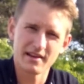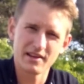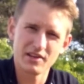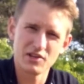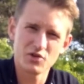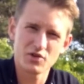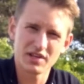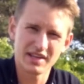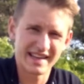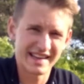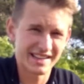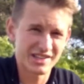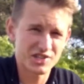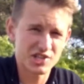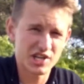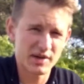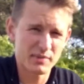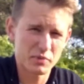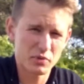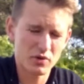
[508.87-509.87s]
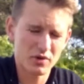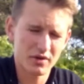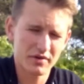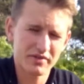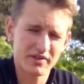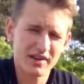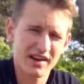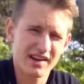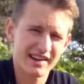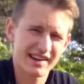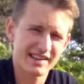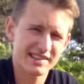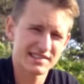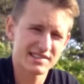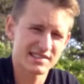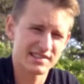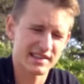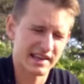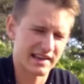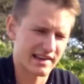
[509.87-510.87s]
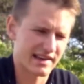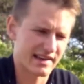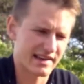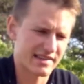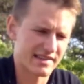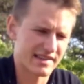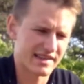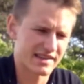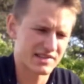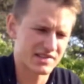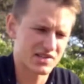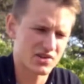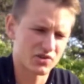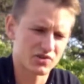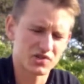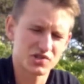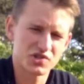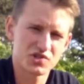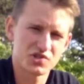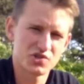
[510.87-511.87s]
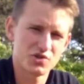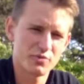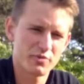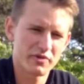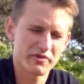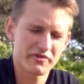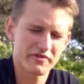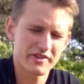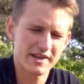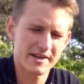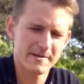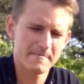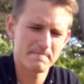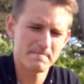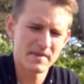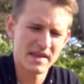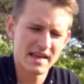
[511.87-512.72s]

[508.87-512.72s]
You can get cheaper orthotics. I think it's called Super Feet.